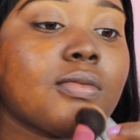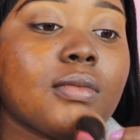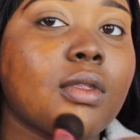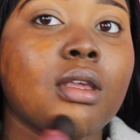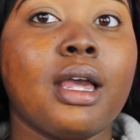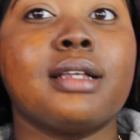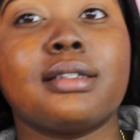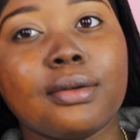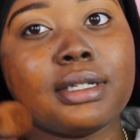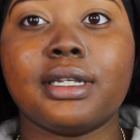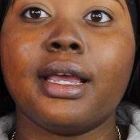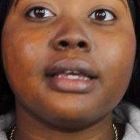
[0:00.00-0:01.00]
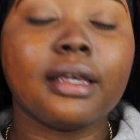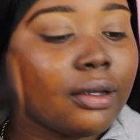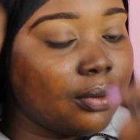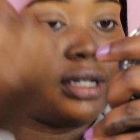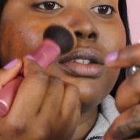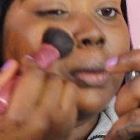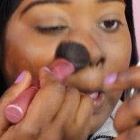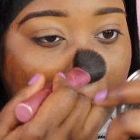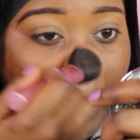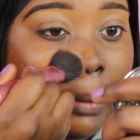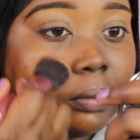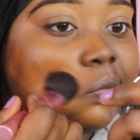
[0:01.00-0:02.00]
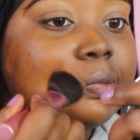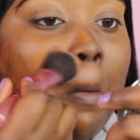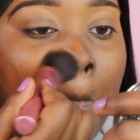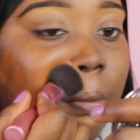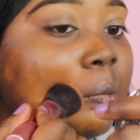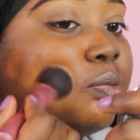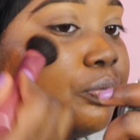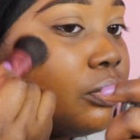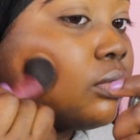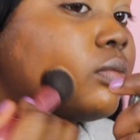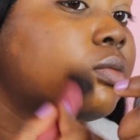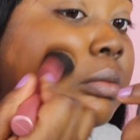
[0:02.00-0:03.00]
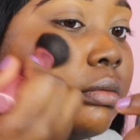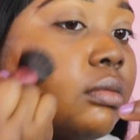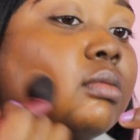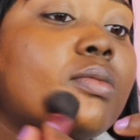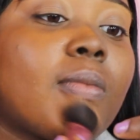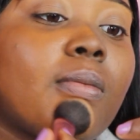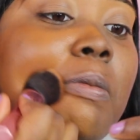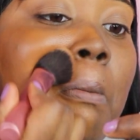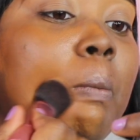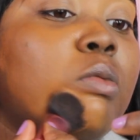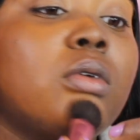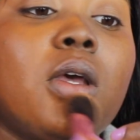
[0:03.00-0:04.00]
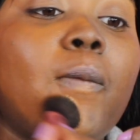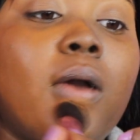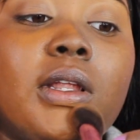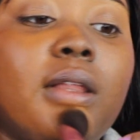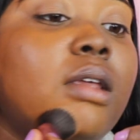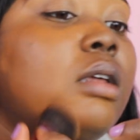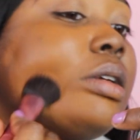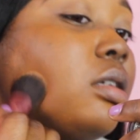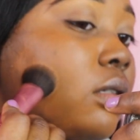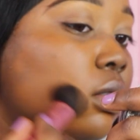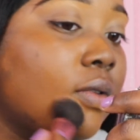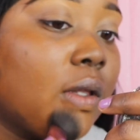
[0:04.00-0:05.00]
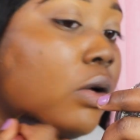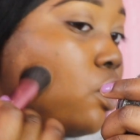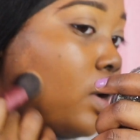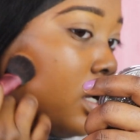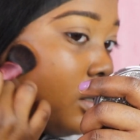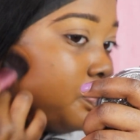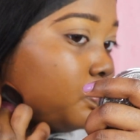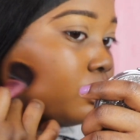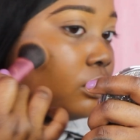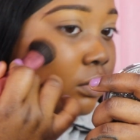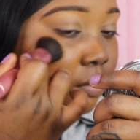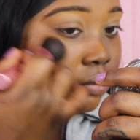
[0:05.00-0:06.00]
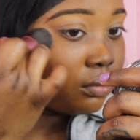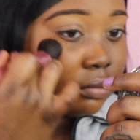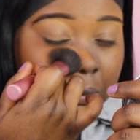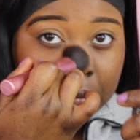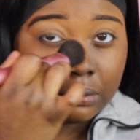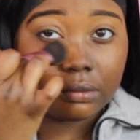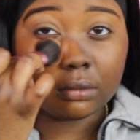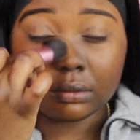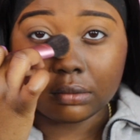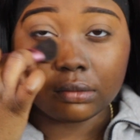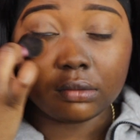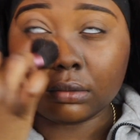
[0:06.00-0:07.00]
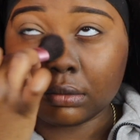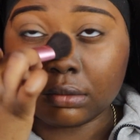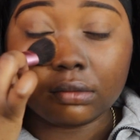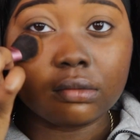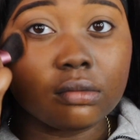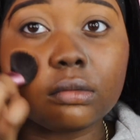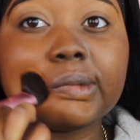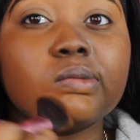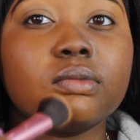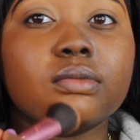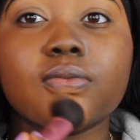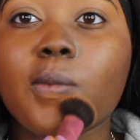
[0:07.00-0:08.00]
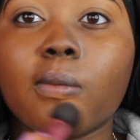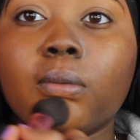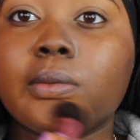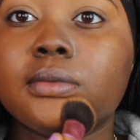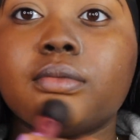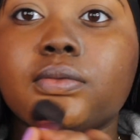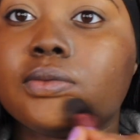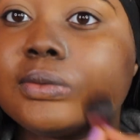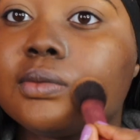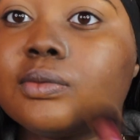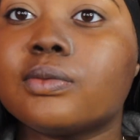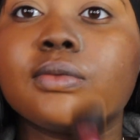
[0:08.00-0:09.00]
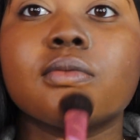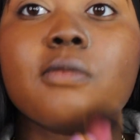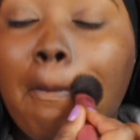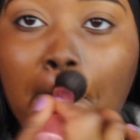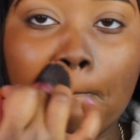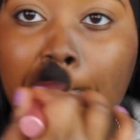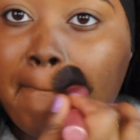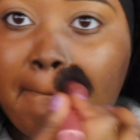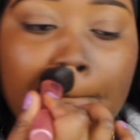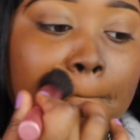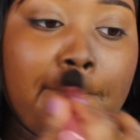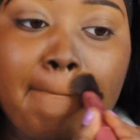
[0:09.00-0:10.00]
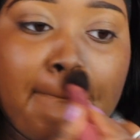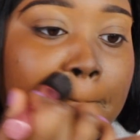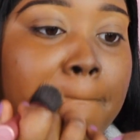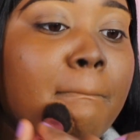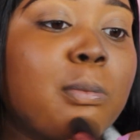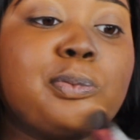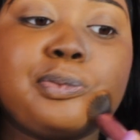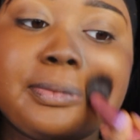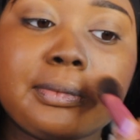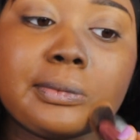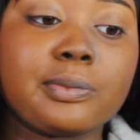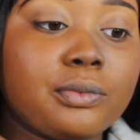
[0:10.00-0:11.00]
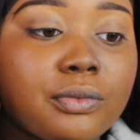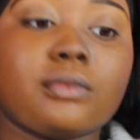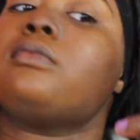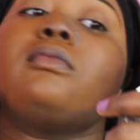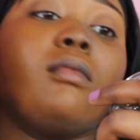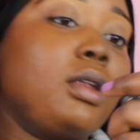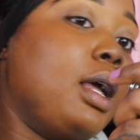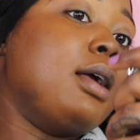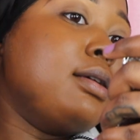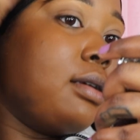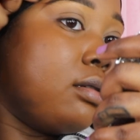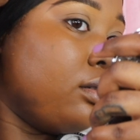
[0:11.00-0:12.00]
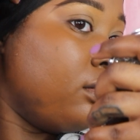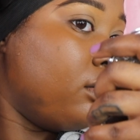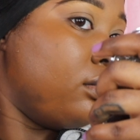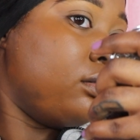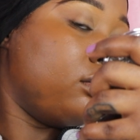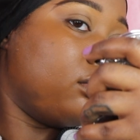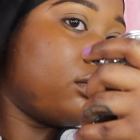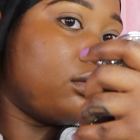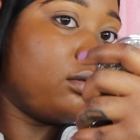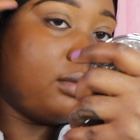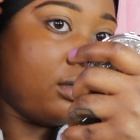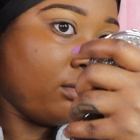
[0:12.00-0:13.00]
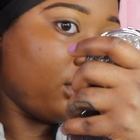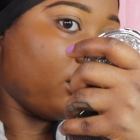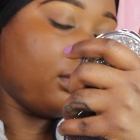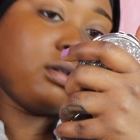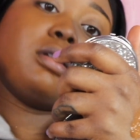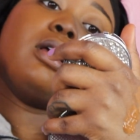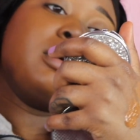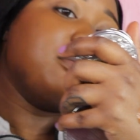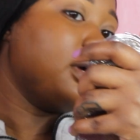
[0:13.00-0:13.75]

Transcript: As you can see, if you look at my chest is really light, my body is really light. So I always have to go in a shade lighter with my foundation just so it can match my body. I don't know why my face is so darker than my body, but hey, you just gotta work with it.